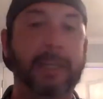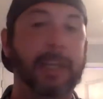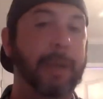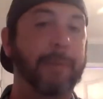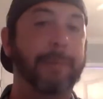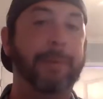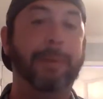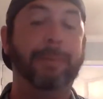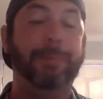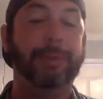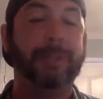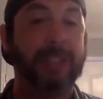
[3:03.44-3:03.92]
how
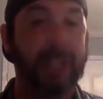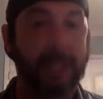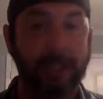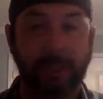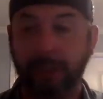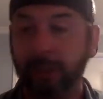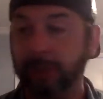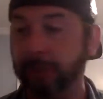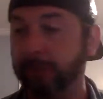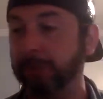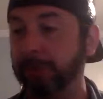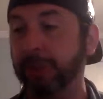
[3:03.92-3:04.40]
many
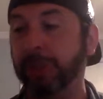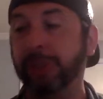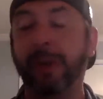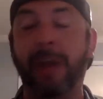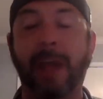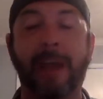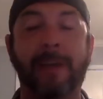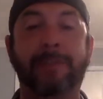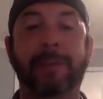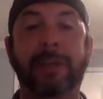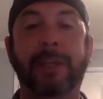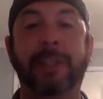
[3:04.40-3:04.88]
possessions we should
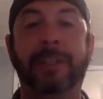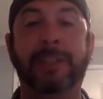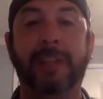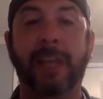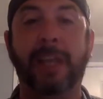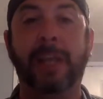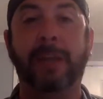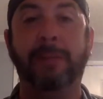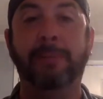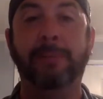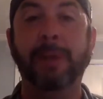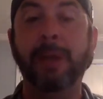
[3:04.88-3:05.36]
have in this
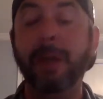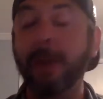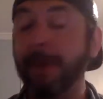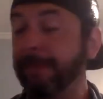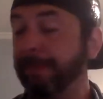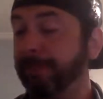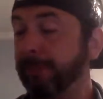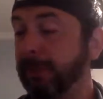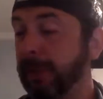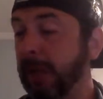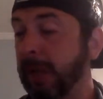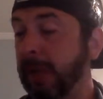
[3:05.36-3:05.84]
game.
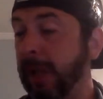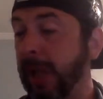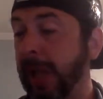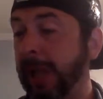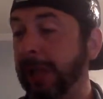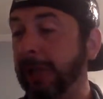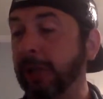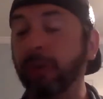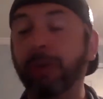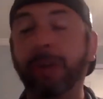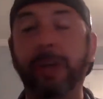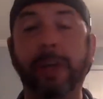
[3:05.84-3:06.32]

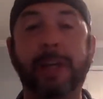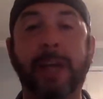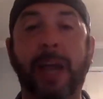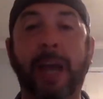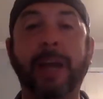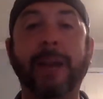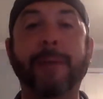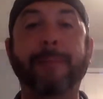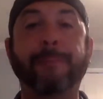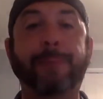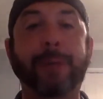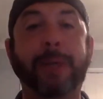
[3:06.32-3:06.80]
And you could
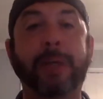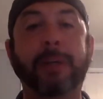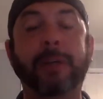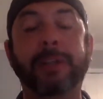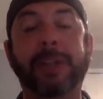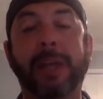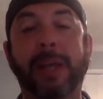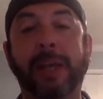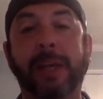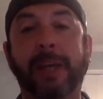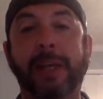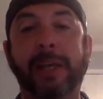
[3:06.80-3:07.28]
kind of
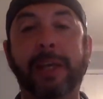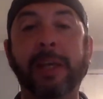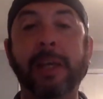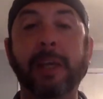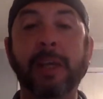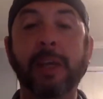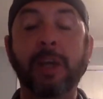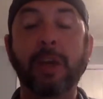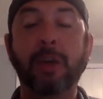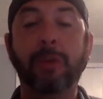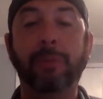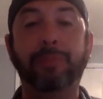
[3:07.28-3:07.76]
build a
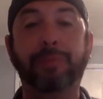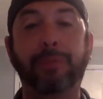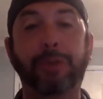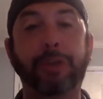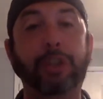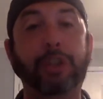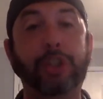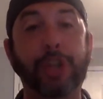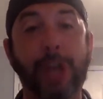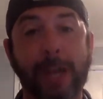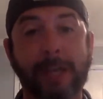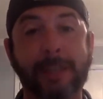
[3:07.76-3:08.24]

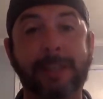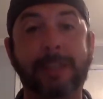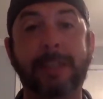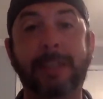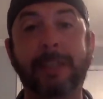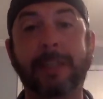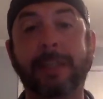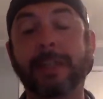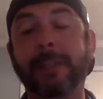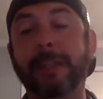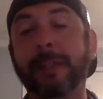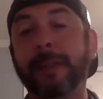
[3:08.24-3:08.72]

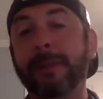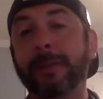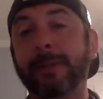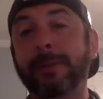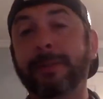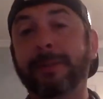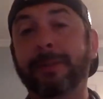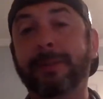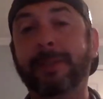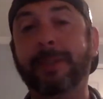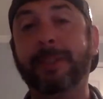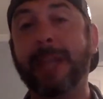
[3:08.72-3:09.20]
projected
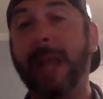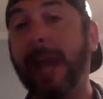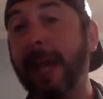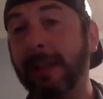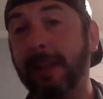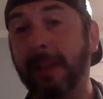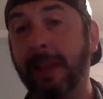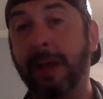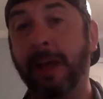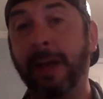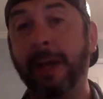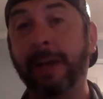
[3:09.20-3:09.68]

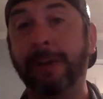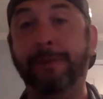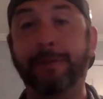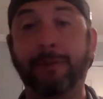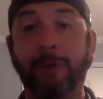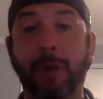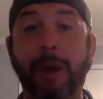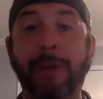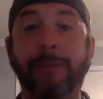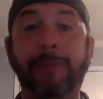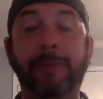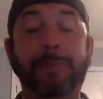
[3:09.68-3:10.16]
stat line
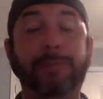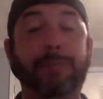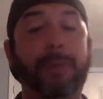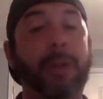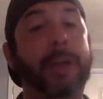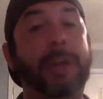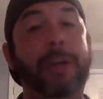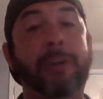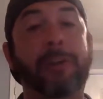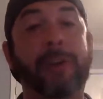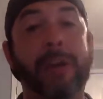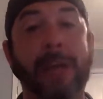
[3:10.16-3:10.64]
for every
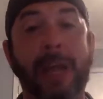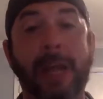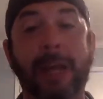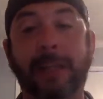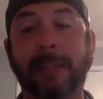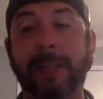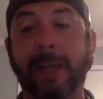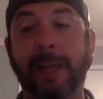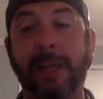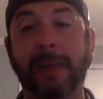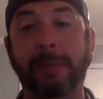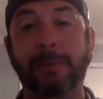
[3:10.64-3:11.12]
player in that
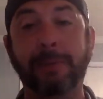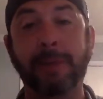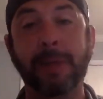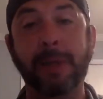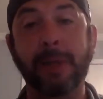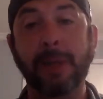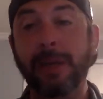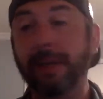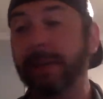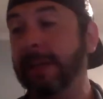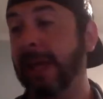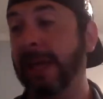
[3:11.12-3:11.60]
game
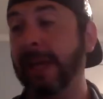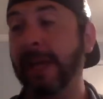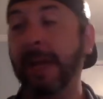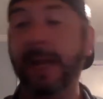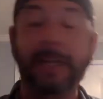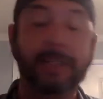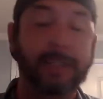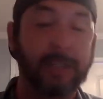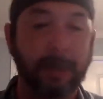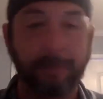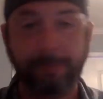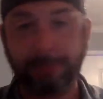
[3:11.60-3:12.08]
that
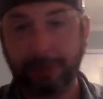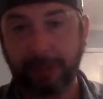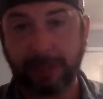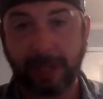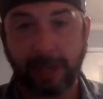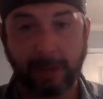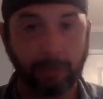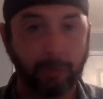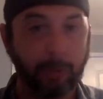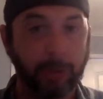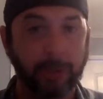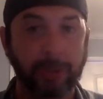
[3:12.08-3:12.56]
adds up to
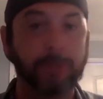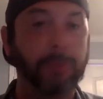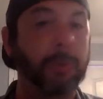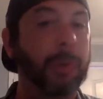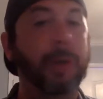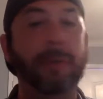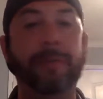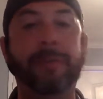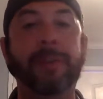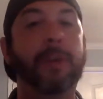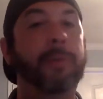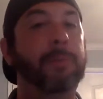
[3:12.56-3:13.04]
that
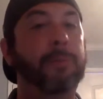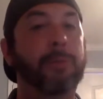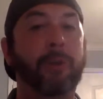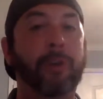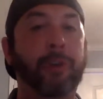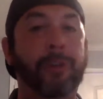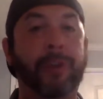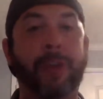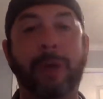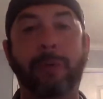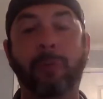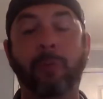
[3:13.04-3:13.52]
112 number
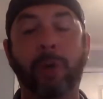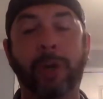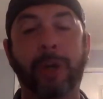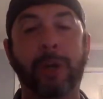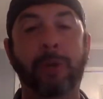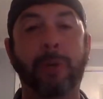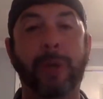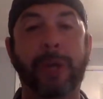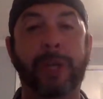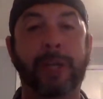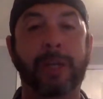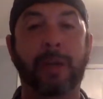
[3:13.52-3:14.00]
or that
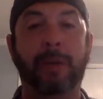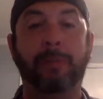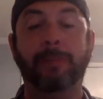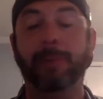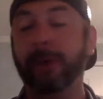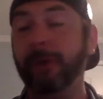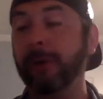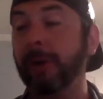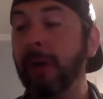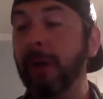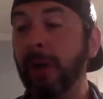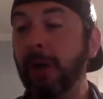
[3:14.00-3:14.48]
108 number.
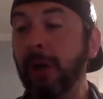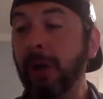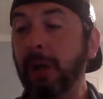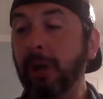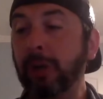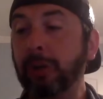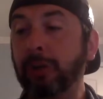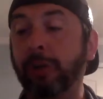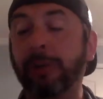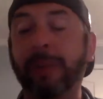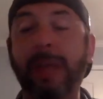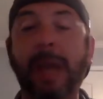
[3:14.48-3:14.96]

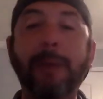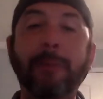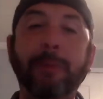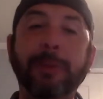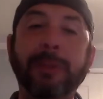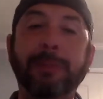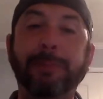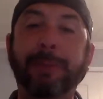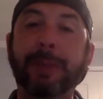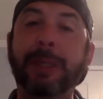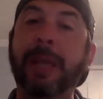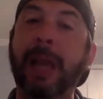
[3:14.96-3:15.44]
So that
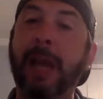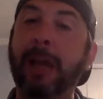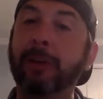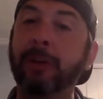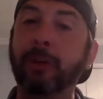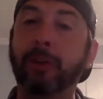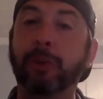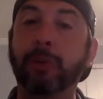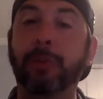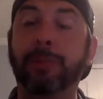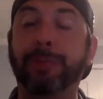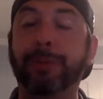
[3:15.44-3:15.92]
would be how
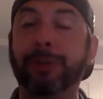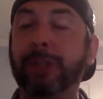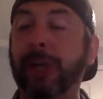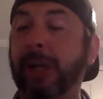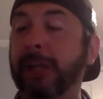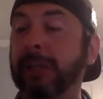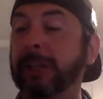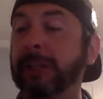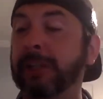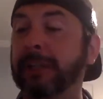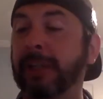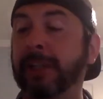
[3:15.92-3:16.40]
you do a
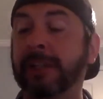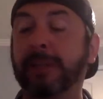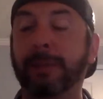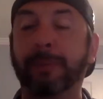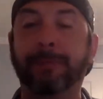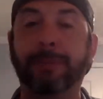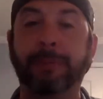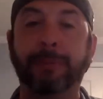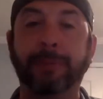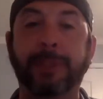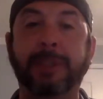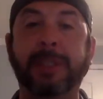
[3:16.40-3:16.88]
projection system
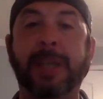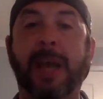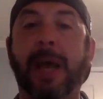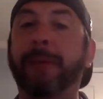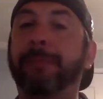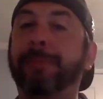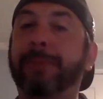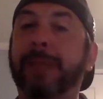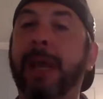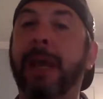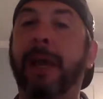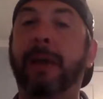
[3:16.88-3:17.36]
from the
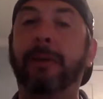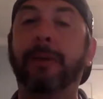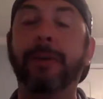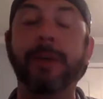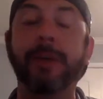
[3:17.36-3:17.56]
top down.